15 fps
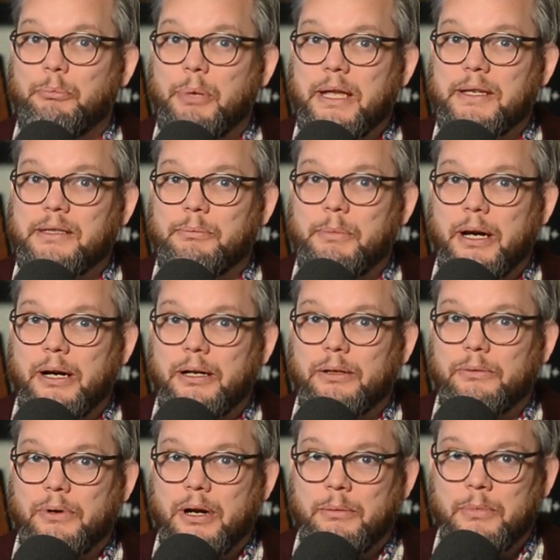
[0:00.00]
best American
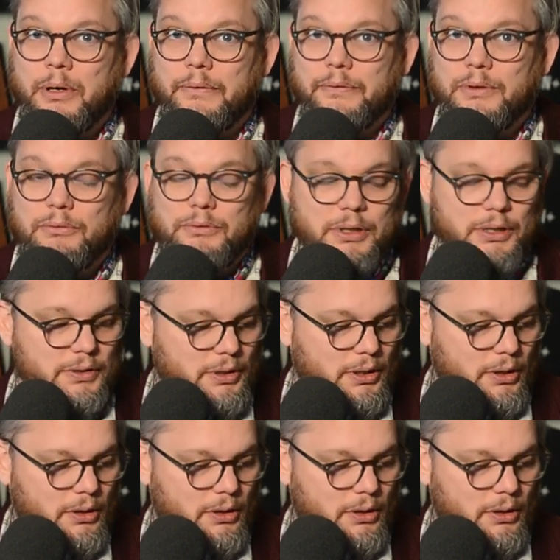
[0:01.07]
rum a few years ago,